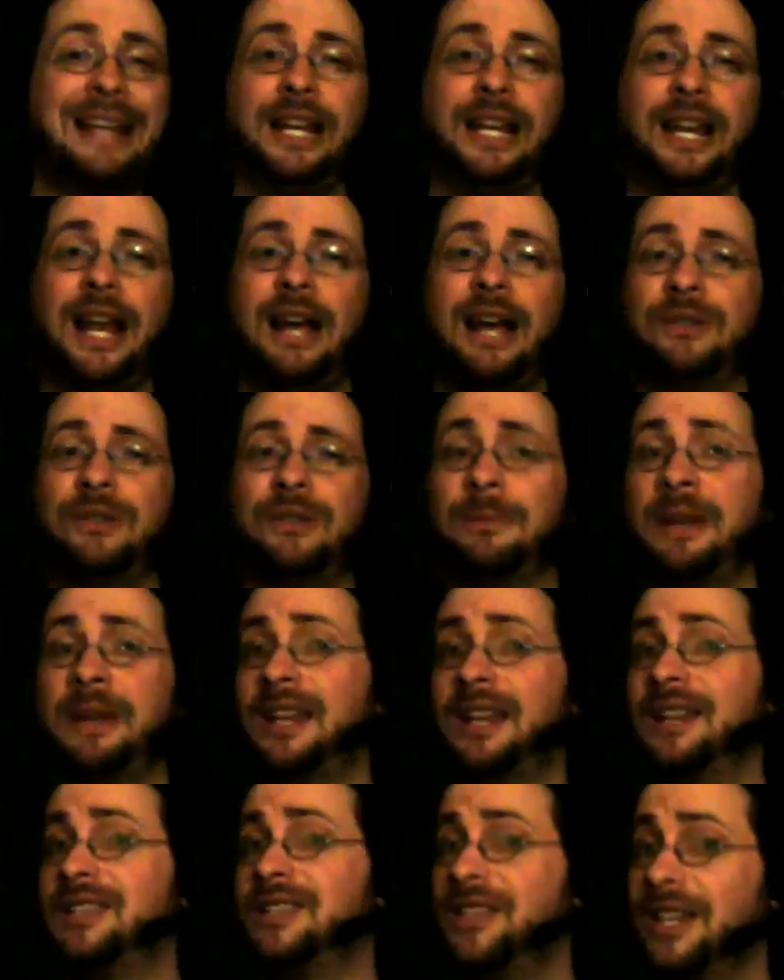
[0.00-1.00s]
it out to make
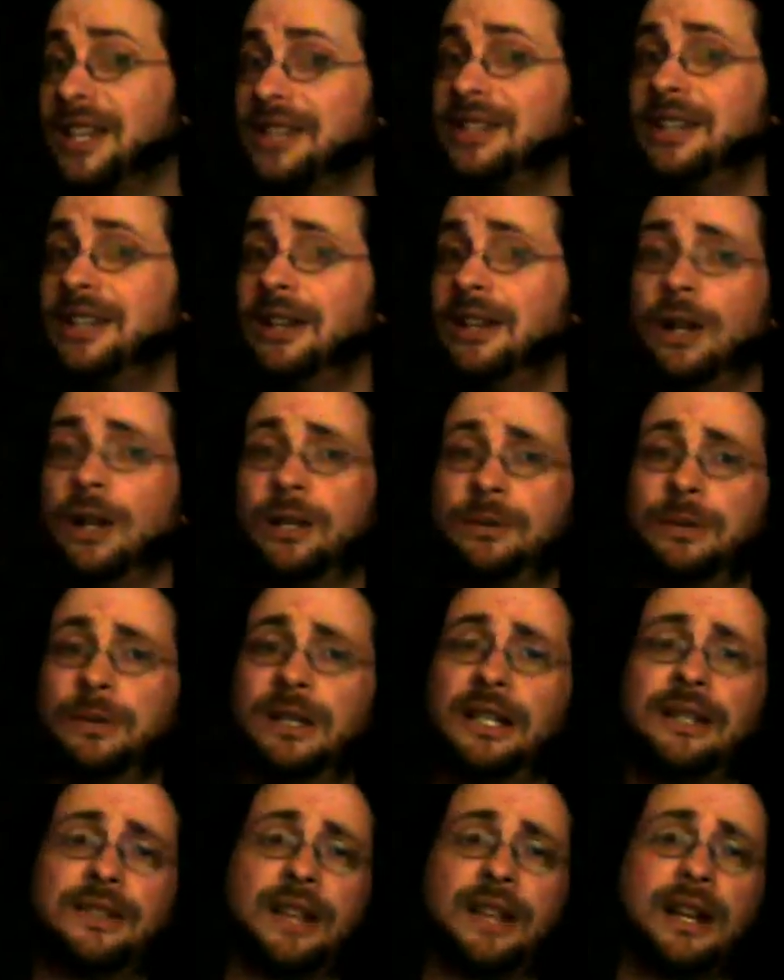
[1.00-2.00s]
a $60
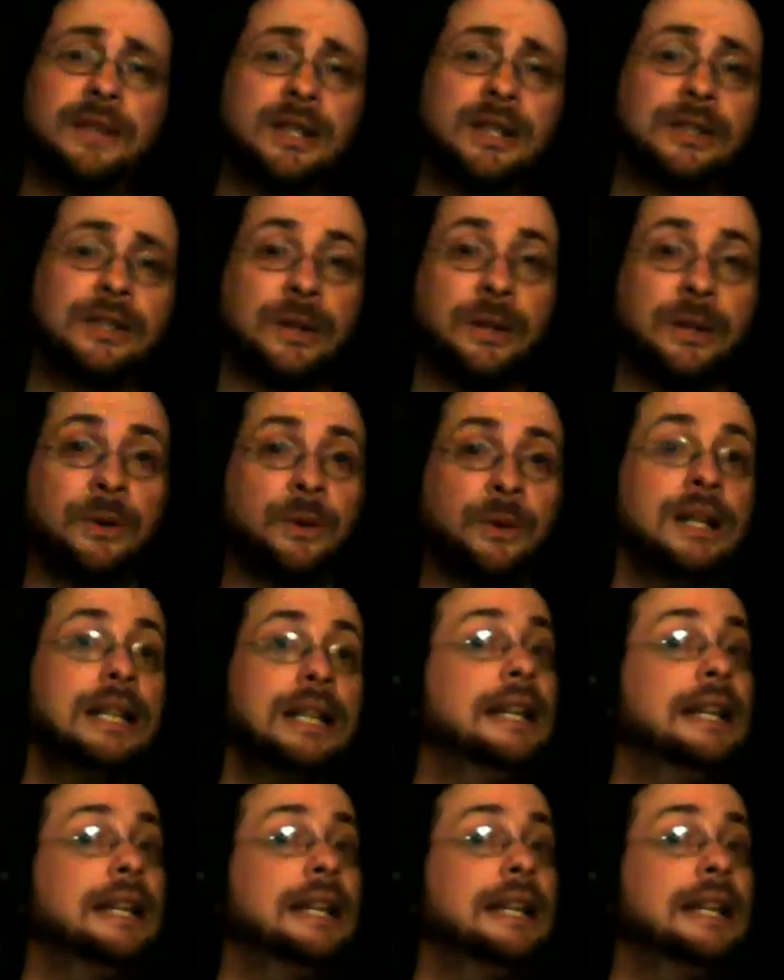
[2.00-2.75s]
release out of it. So